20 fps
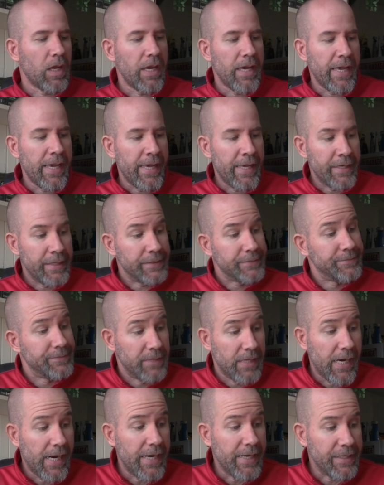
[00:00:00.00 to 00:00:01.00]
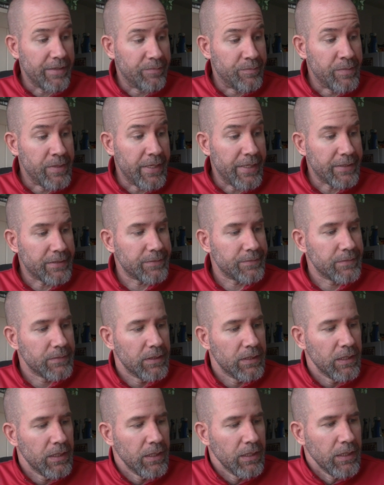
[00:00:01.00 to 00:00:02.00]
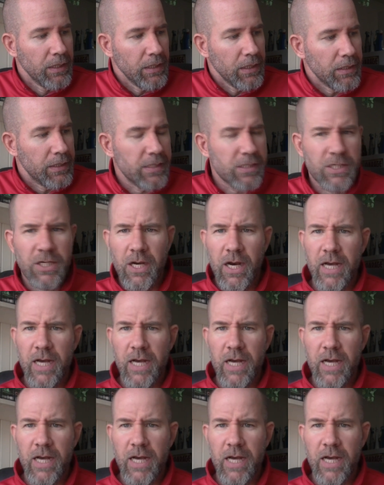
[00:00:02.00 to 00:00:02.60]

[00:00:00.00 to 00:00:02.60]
And I admit, this